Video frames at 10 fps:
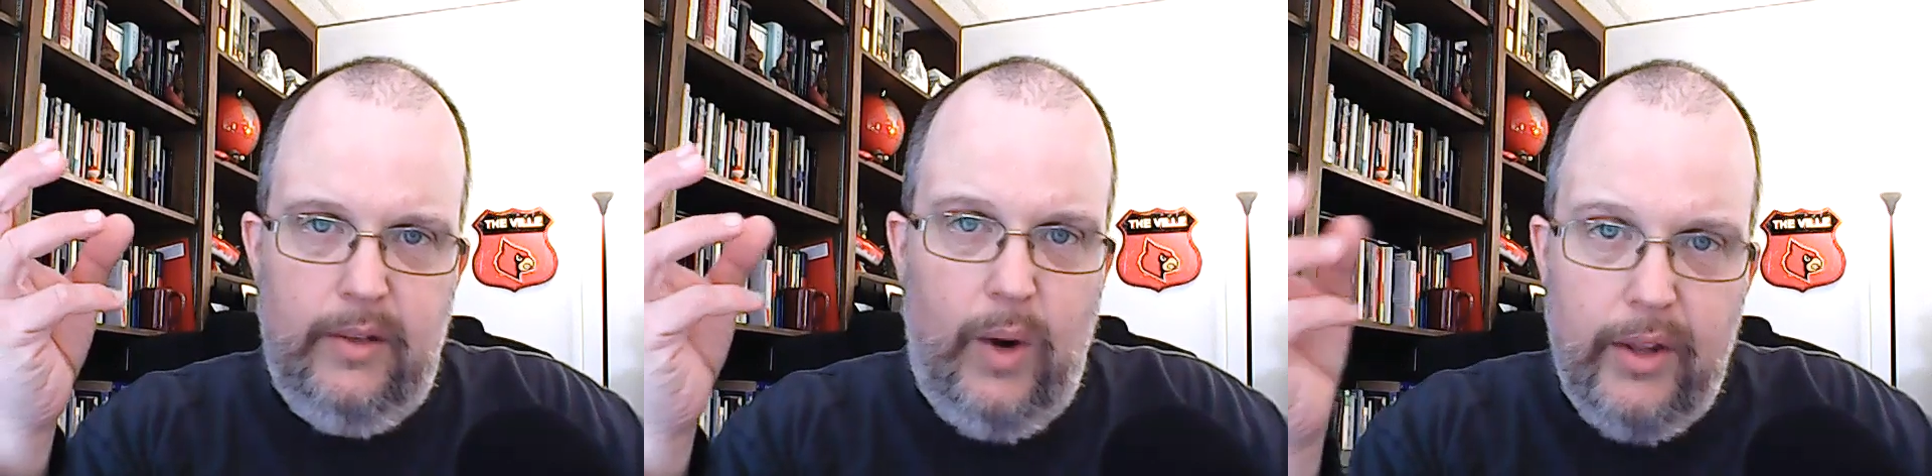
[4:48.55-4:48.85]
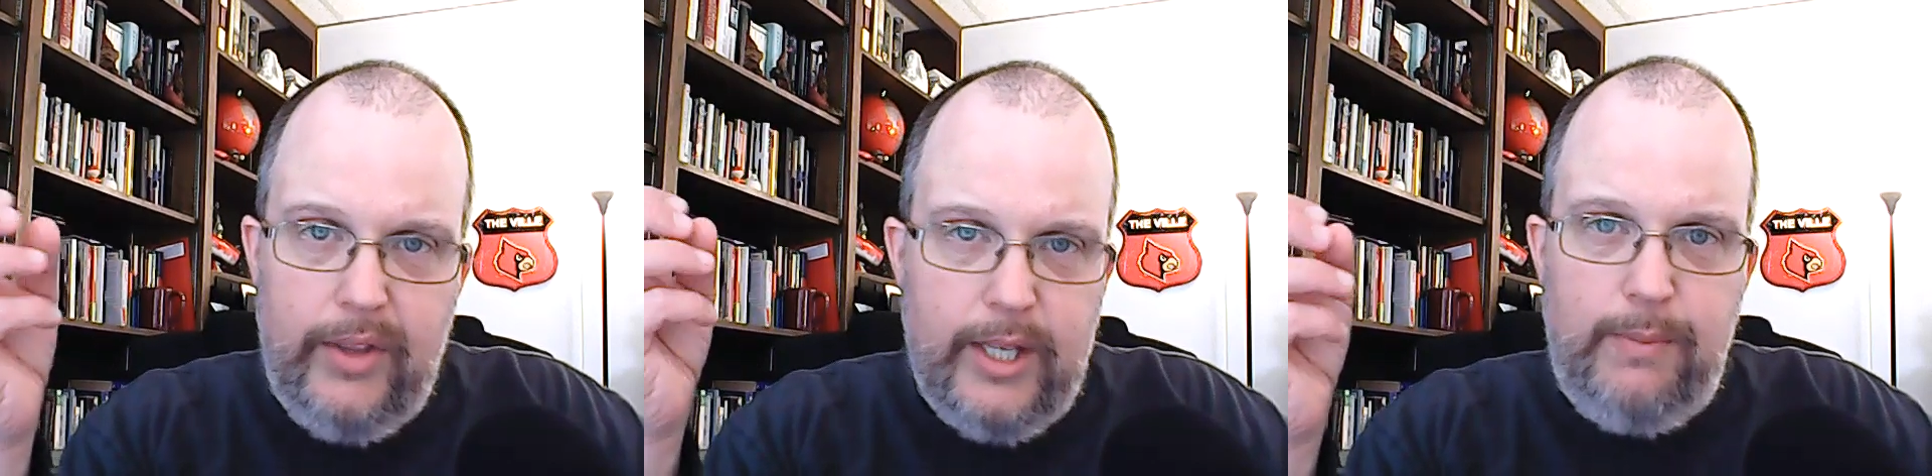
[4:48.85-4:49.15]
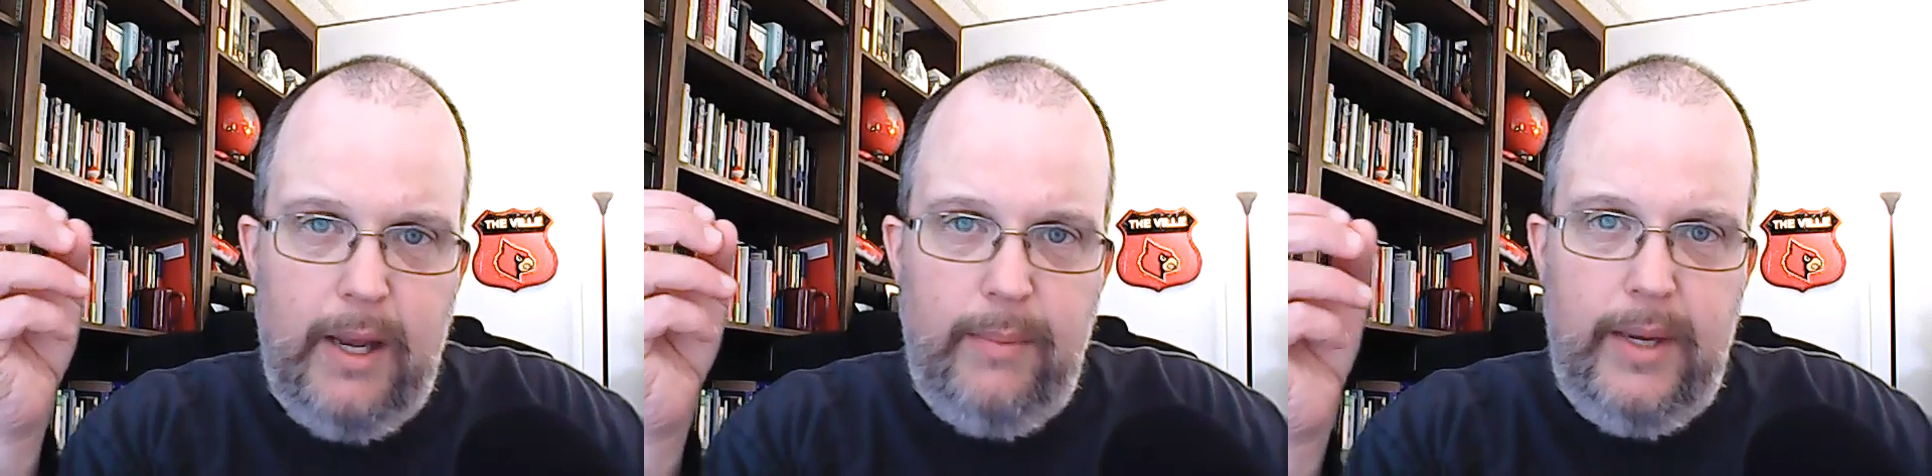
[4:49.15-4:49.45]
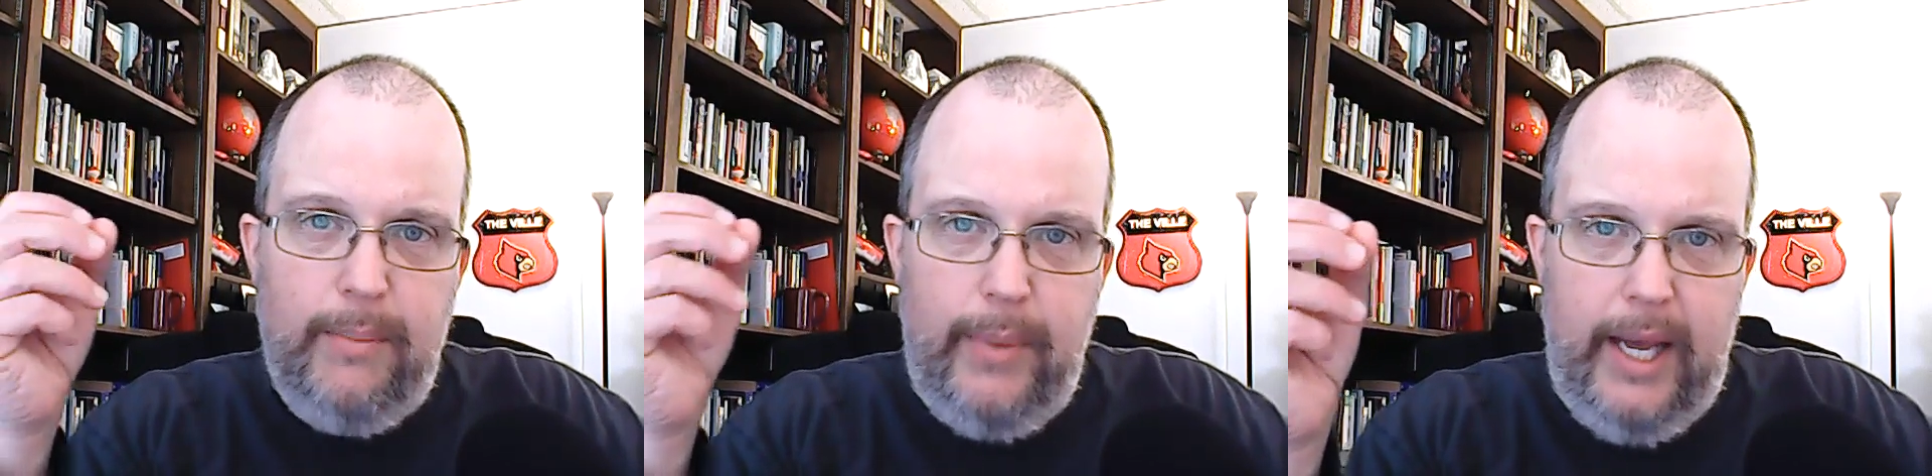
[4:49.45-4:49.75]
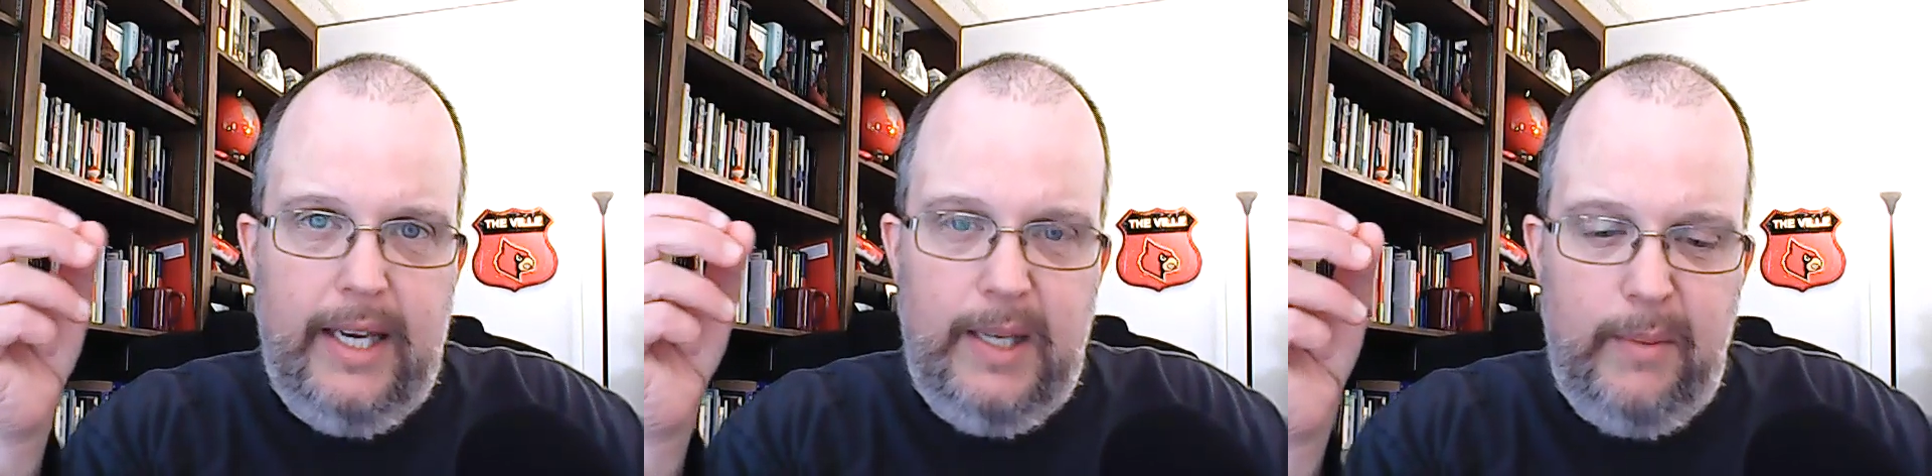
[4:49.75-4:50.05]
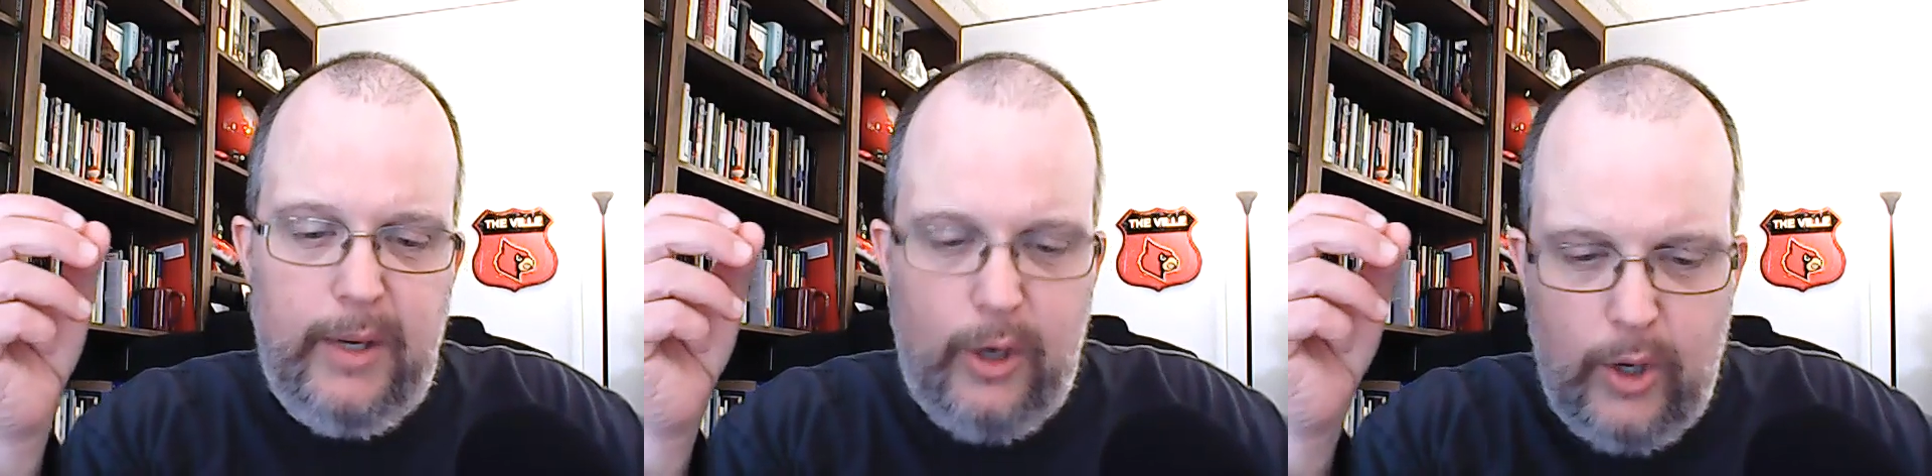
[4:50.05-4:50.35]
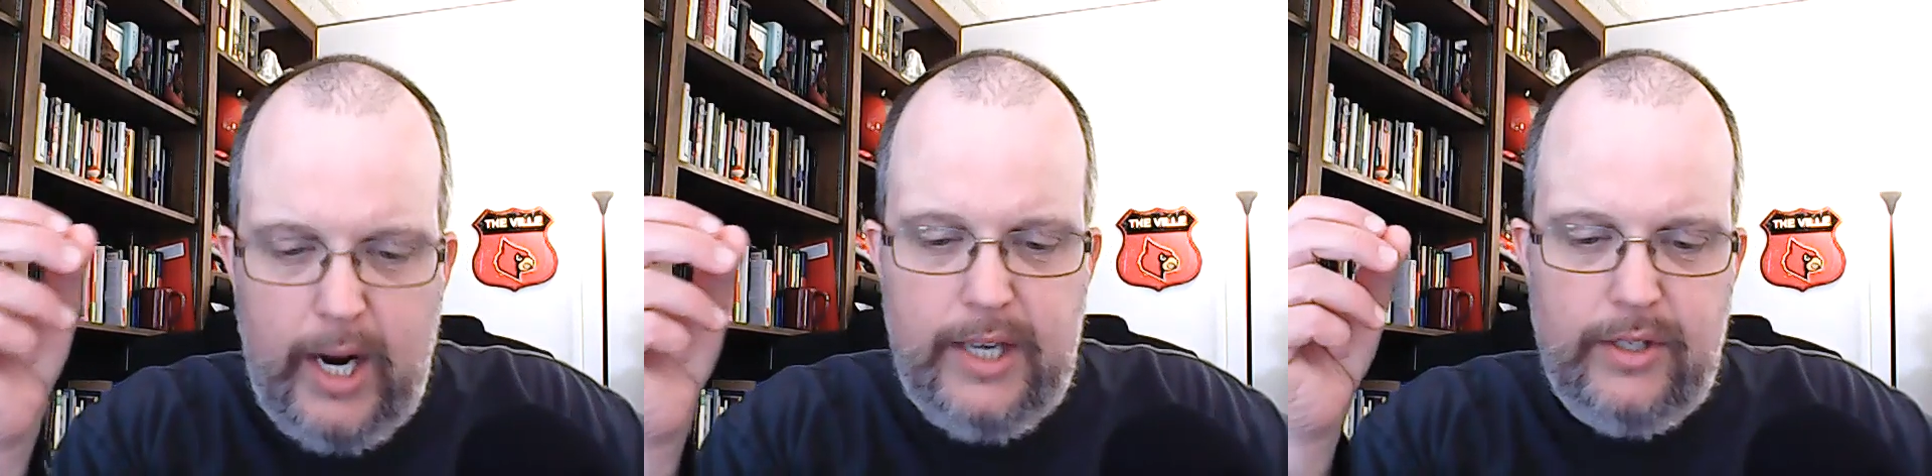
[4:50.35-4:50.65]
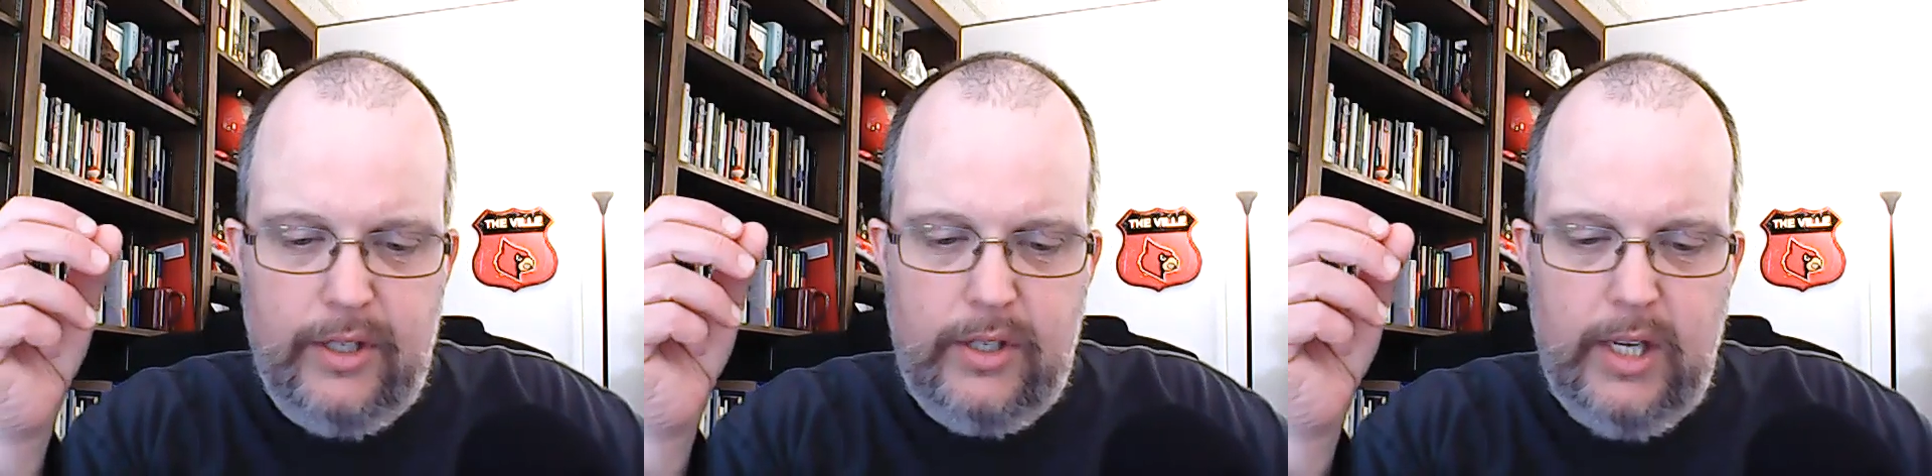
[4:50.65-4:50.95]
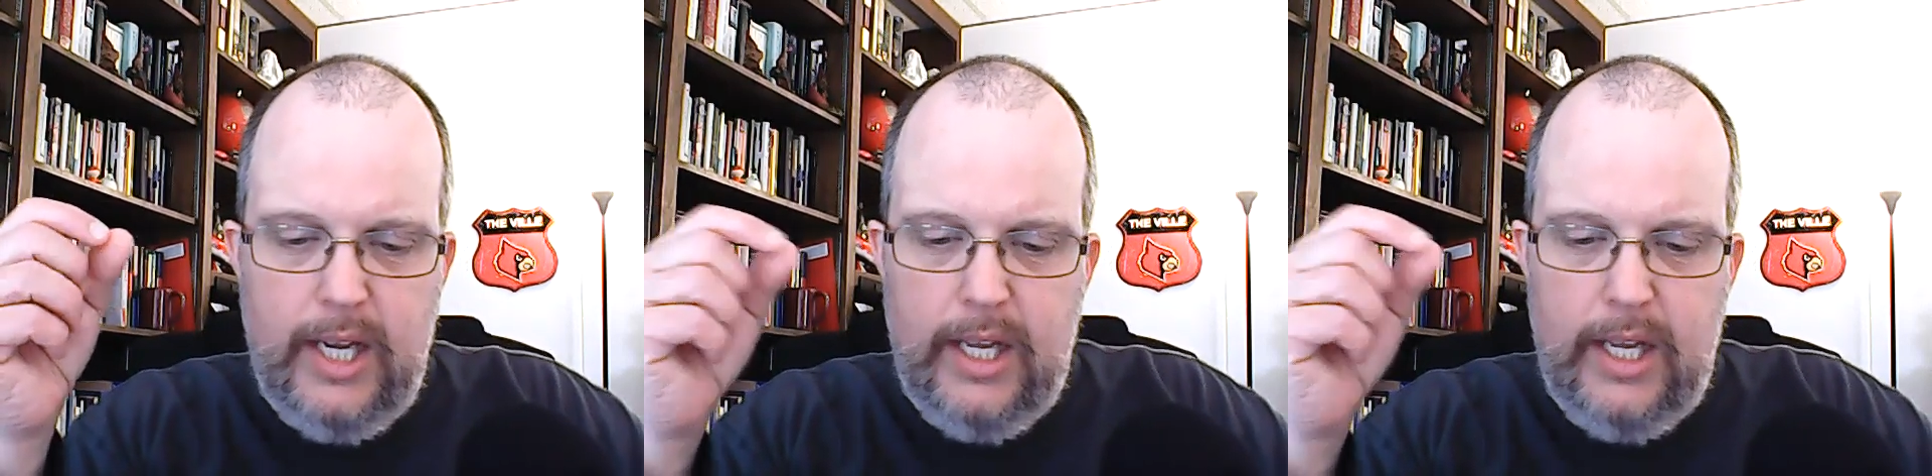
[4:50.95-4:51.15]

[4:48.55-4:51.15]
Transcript: while this may be a pandemic crisis,